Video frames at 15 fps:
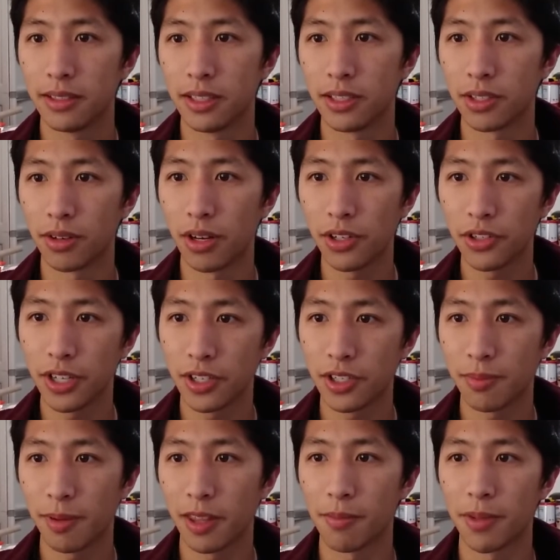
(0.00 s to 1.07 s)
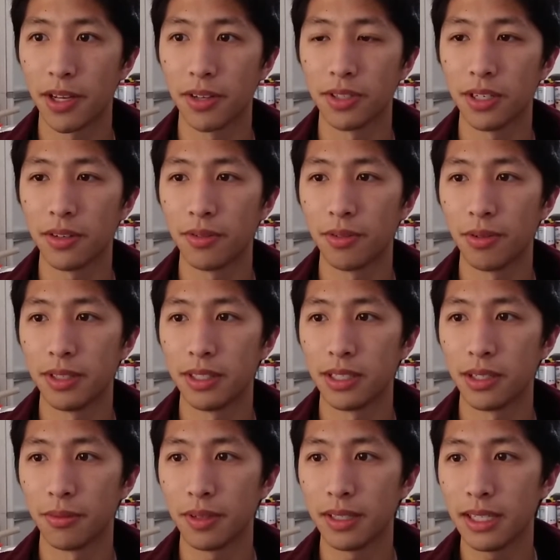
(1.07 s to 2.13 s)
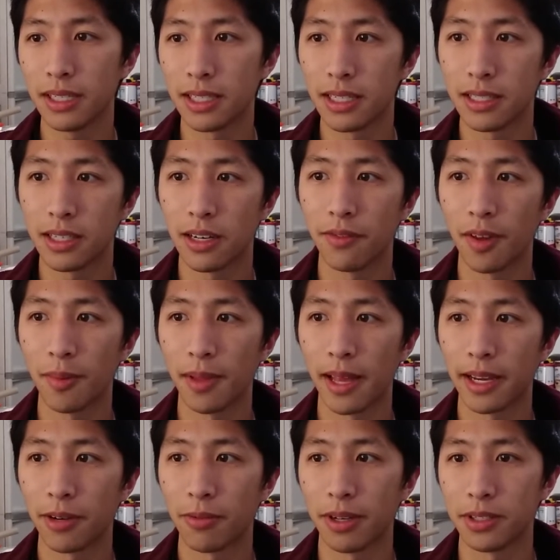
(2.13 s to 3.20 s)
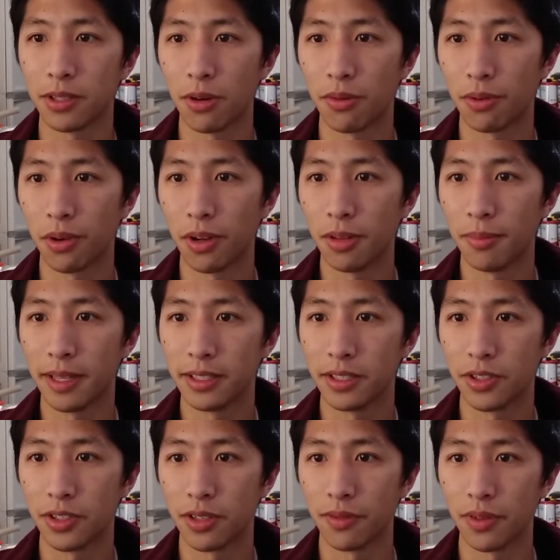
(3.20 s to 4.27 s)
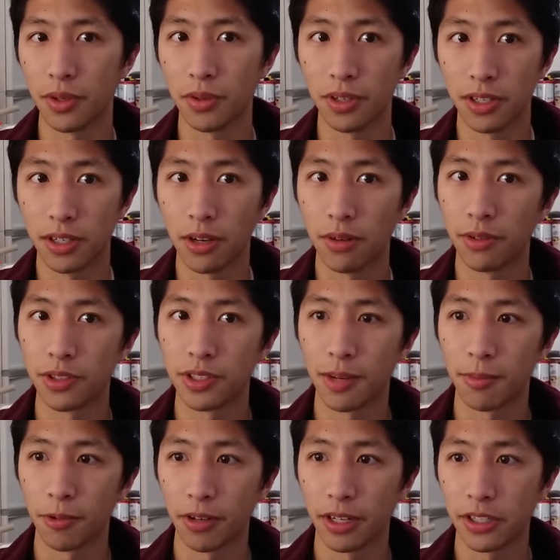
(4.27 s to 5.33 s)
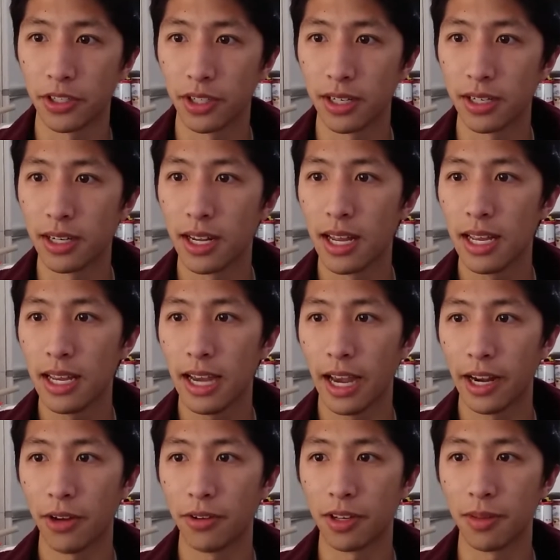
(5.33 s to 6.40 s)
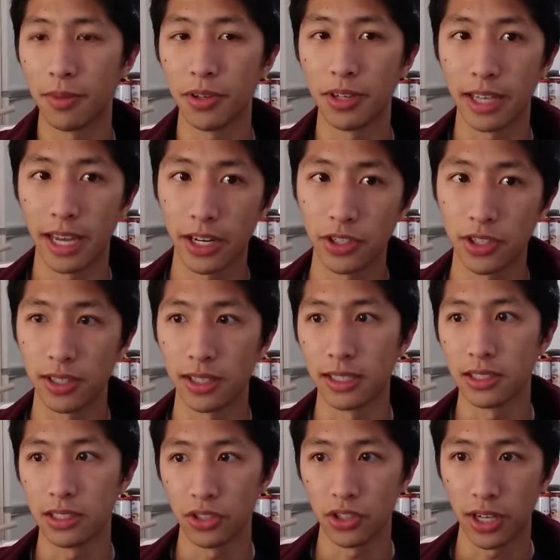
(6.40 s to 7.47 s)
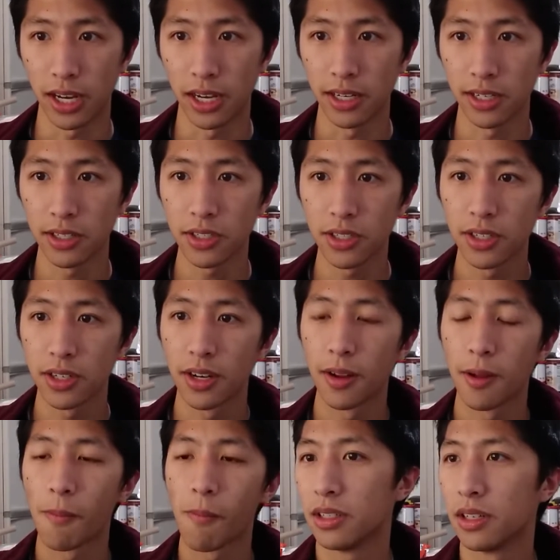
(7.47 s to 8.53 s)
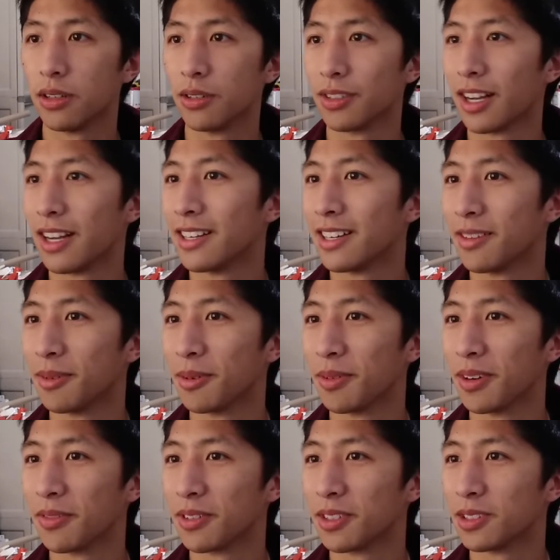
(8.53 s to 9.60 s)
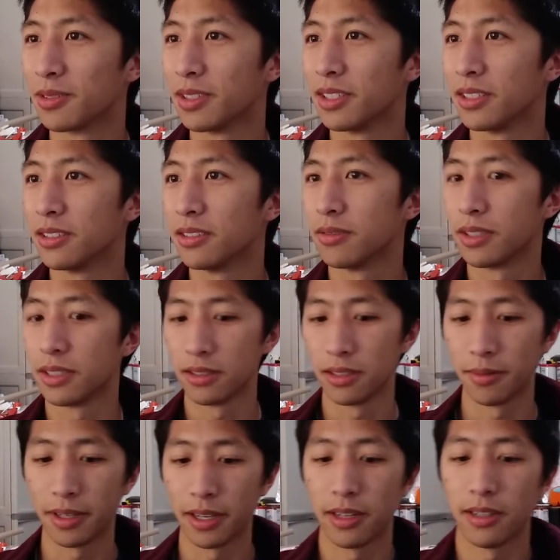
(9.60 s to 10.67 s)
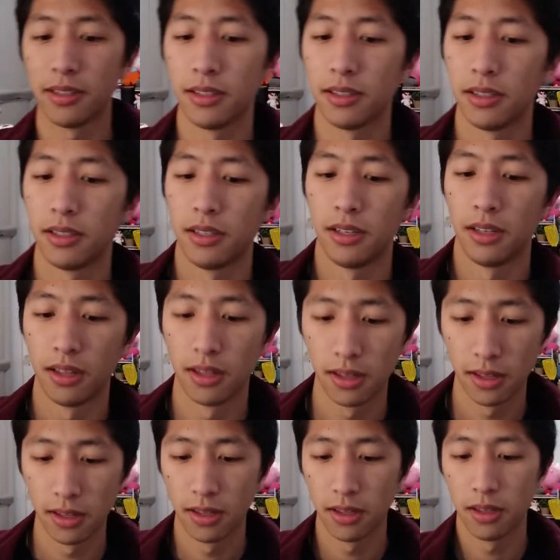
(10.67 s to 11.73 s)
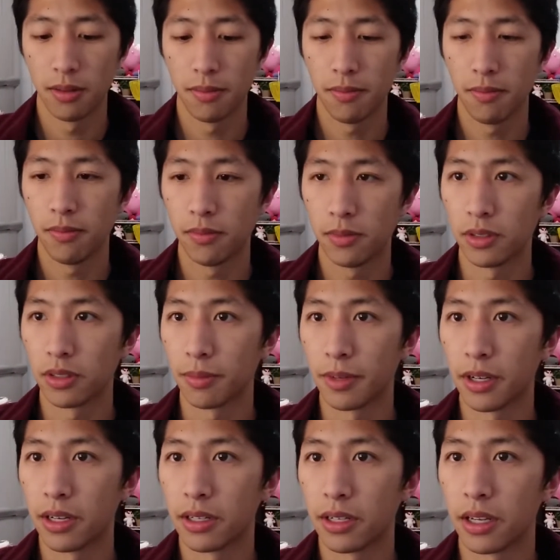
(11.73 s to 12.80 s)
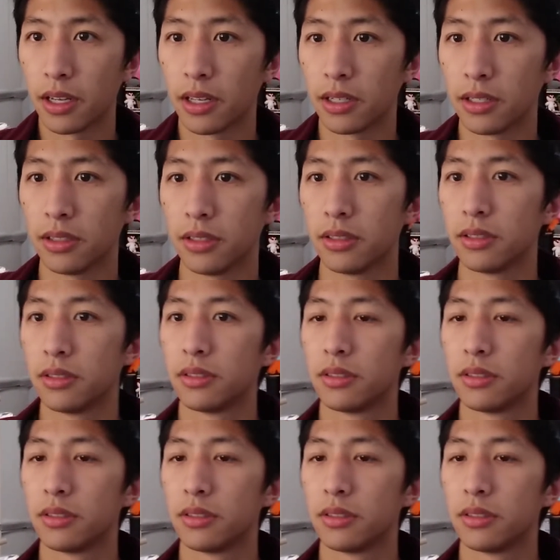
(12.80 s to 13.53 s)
Since they're all changed by the player's influence, it really does convey Black and White's overall message of unity over separation, and how communication leads to change. Oh god, I've been waiting for this one. Let me get it. Come on.